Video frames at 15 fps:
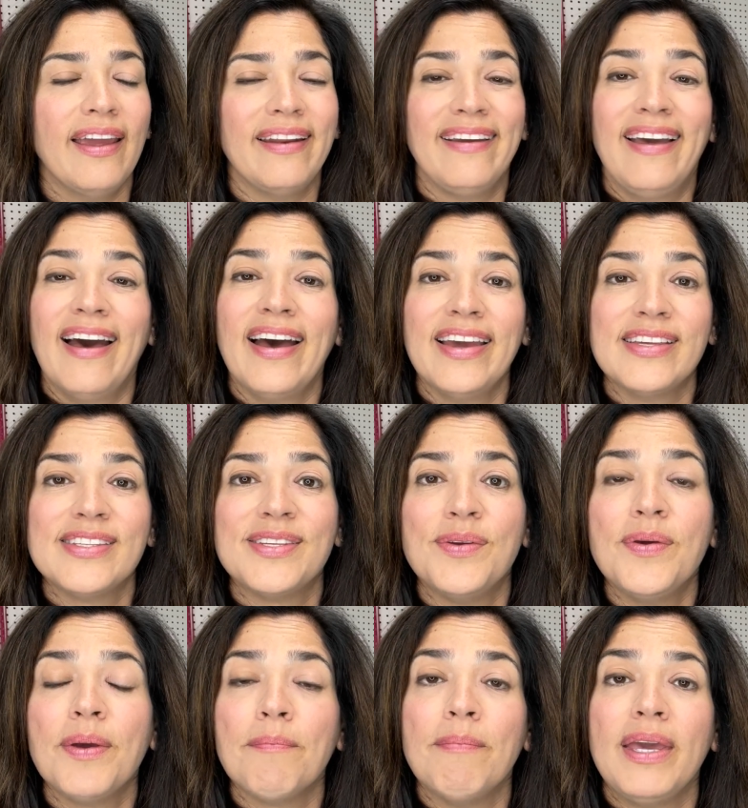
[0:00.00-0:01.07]
And guys, you
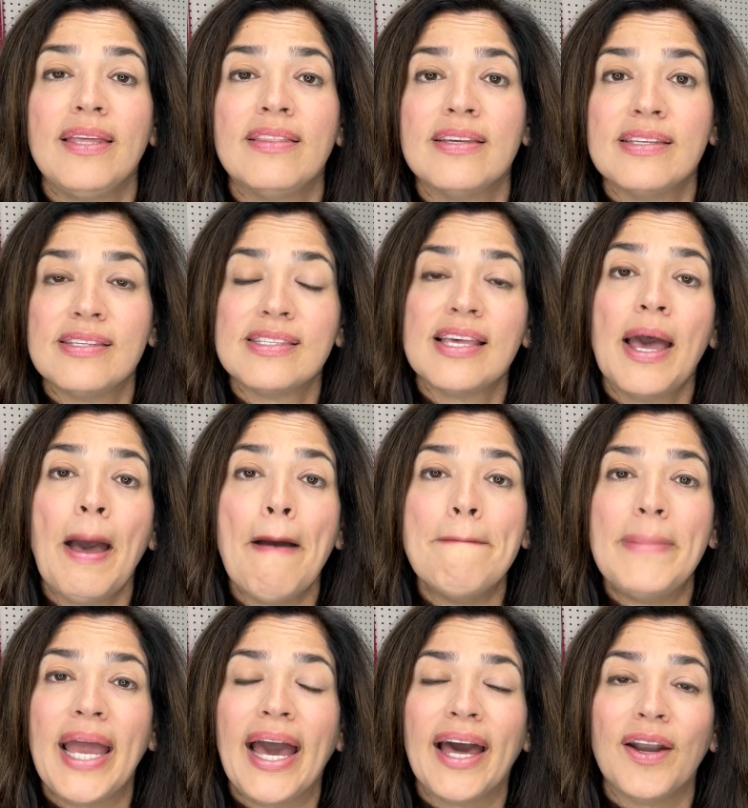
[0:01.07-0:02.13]
can make this
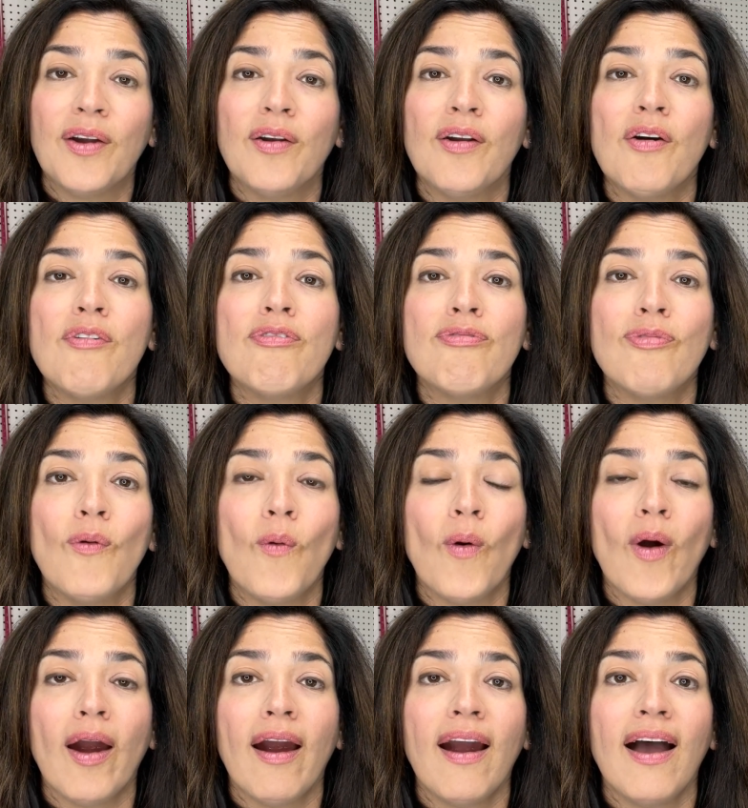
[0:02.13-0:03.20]
pattern
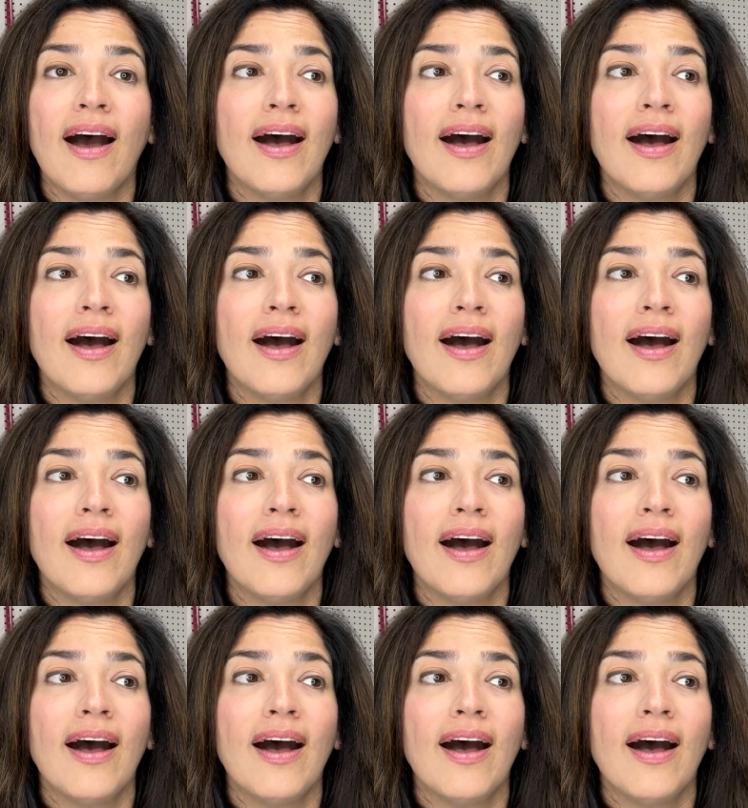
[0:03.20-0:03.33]
for